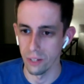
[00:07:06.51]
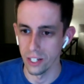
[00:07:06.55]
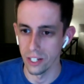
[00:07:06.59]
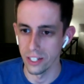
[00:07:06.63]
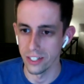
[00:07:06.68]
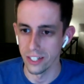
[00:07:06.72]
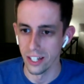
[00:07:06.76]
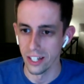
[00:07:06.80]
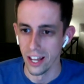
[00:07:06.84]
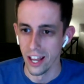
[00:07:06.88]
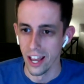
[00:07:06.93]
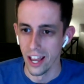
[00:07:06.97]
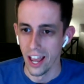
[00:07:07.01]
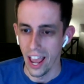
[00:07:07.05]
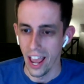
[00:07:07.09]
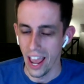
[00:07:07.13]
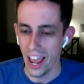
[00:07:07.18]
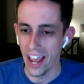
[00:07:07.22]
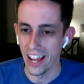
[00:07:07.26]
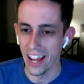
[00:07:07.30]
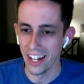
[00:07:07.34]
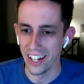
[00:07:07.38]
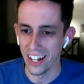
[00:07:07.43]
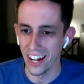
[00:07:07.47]
Exactly.
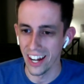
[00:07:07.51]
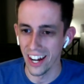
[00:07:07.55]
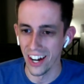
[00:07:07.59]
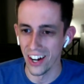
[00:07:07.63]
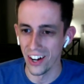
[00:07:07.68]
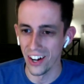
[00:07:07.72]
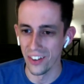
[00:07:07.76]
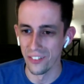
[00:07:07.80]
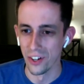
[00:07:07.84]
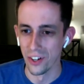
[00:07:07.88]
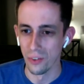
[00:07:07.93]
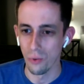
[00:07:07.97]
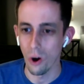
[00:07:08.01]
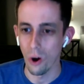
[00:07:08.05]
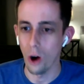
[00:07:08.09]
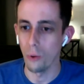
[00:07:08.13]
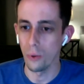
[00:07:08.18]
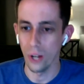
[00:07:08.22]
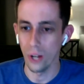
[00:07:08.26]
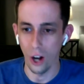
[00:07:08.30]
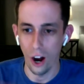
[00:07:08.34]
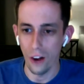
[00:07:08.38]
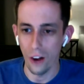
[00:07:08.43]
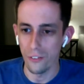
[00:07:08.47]
And while
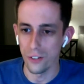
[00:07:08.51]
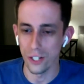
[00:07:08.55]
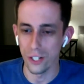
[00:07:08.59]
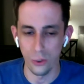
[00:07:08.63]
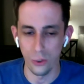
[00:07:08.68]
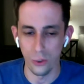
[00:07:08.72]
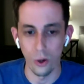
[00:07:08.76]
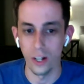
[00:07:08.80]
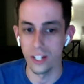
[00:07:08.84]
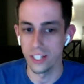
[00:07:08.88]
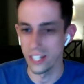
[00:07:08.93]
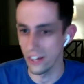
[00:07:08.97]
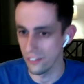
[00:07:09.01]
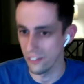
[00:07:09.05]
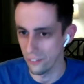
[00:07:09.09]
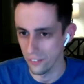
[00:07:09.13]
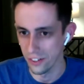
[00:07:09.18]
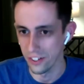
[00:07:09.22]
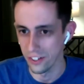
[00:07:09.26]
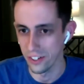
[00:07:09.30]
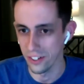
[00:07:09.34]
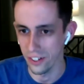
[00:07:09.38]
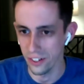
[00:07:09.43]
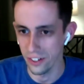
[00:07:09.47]
we offered
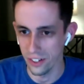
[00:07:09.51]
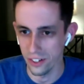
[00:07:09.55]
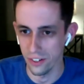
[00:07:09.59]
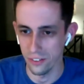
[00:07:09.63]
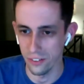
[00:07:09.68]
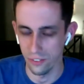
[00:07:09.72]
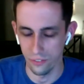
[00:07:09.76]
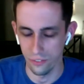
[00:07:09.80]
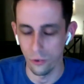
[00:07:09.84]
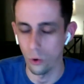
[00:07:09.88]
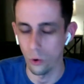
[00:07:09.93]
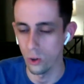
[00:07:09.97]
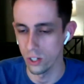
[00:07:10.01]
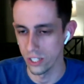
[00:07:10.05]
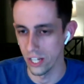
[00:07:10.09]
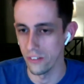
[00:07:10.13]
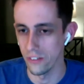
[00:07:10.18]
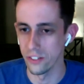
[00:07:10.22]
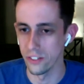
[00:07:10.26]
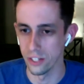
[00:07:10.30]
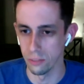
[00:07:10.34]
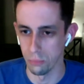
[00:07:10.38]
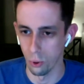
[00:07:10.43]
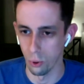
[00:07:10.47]

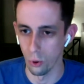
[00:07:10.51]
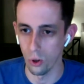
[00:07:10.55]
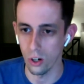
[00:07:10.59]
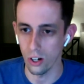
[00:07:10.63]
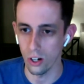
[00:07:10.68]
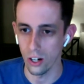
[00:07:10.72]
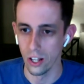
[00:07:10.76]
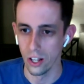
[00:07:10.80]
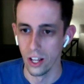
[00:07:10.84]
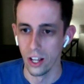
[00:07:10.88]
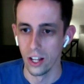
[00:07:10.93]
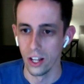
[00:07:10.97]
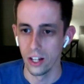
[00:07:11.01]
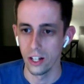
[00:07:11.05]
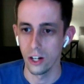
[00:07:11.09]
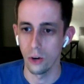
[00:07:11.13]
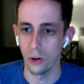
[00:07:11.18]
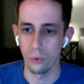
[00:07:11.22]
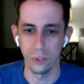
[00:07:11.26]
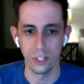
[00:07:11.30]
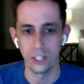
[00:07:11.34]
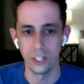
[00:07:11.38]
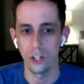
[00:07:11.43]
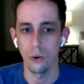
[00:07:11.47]
24/7 support, yeah, you know,
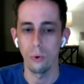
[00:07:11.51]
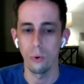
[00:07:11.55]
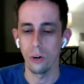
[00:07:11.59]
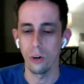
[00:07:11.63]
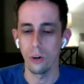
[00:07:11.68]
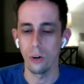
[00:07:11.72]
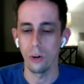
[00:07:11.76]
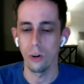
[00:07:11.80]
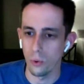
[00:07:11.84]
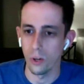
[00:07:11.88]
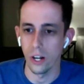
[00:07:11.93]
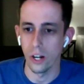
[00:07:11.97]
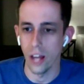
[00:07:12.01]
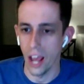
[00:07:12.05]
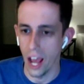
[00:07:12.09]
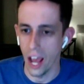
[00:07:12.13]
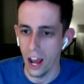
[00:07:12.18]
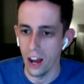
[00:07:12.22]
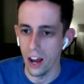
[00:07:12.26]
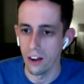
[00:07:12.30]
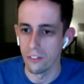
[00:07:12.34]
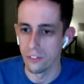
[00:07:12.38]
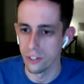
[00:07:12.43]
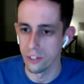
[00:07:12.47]
we still wanted everyone to
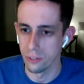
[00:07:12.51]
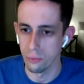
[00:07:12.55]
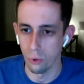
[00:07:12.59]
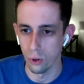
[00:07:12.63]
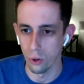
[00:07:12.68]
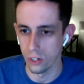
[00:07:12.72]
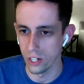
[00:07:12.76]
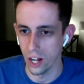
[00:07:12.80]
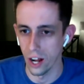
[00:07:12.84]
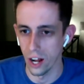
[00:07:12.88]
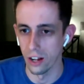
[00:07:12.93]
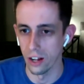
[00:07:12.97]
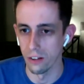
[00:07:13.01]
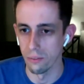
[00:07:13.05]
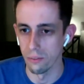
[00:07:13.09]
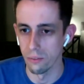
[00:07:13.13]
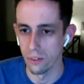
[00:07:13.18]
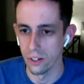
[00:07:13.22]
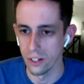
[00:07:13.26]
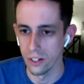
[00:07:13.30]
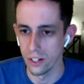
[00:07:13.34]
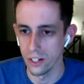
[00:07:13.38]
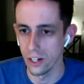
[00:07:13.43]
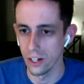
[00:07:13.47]
have some more time,
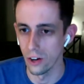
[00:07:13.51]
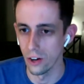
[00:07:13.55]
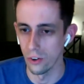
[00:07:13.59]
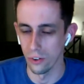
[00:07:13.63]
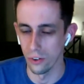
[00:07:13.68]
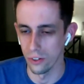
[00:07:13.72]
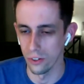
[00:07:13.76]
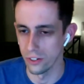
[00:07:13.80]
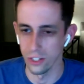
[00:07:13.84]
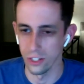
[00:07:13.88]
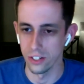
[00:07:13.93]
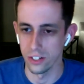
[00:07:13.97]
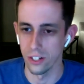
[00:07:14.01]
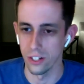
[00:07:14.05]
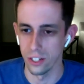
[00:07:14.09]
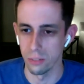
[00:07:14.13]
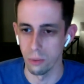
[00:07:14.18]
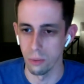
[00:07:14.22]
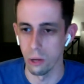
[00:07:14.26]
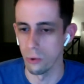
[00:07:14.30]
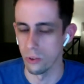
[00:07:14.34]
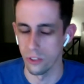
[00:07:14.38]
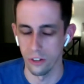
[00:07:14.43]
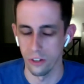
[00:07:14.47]
yeah, you know, just to
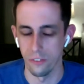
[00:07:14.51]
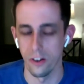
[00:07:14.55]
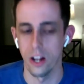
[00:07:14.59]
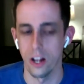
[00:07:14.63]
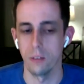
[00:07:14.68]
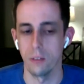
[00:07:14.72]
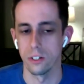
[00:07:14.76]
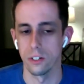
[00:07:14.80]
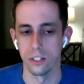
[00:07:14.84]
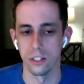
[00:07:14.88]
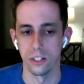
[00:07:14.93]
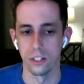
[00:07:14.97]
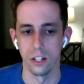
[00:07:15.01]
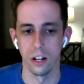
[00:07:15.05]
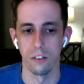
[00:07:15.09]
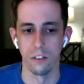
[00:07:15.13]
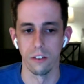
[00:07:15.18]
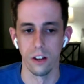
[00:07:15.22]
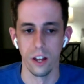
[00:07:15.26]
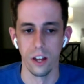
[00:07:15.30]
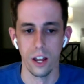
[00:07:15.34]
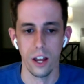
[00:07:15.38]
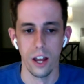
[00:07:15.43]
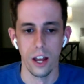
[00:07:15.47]
spend with their families and stuff.
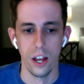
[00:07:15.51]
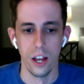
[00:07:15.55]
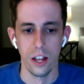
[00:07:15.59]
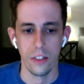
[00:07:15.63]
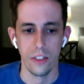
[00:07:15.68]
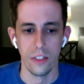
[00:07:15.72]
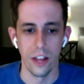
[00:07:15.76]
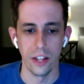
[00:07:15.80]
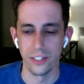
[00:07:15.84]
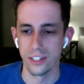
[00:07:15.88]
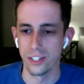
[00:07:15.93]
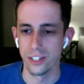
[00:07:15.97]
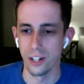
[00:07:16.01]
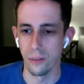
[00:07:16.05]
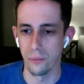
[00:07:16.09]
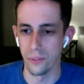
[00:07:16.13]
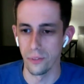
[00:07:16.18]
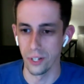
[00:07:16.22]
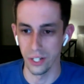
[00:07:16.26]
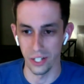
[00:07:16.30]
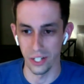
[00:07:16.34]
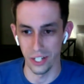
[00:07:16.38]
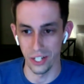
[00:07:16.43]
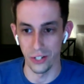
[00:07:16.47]
That's
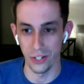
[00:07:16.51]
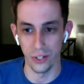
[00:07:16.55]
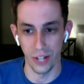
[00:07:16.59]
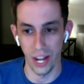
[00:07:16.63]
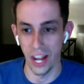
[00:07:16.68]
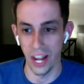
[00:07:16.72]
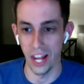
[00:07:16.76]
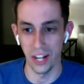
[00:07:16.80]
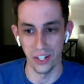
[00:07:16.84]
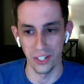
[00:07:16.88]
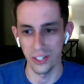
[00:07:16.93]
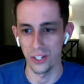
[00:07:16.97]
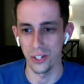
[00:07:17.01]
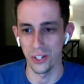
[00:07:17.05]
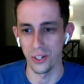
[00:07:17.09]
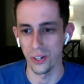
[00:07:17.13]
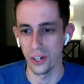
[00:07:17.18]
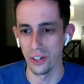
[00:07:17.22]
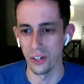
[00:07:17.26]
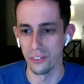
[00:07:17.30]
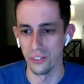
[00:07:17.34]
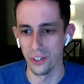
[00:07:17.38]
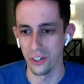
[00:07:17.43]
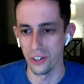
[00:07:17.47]
something that you can't do
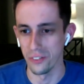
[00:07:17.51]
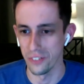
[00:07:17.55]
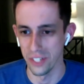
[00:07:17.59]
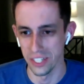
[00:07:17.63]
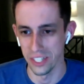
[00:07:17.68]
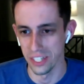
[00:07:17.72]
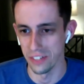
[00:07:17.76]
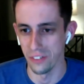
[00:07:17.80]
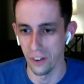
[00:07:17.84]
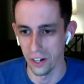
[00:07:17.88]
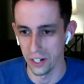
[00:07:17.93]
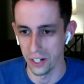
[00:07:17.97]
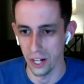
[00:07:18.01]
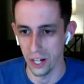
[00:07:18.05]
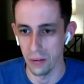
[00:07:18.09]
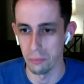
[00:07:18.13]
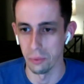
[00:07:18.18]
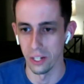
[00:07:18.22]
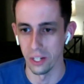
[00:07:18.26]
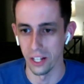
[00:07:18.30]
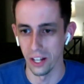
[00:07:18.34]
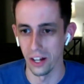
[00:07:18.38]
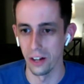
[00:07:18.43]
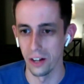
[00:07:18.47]
if you're a VC funded
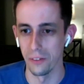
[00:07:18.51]
company.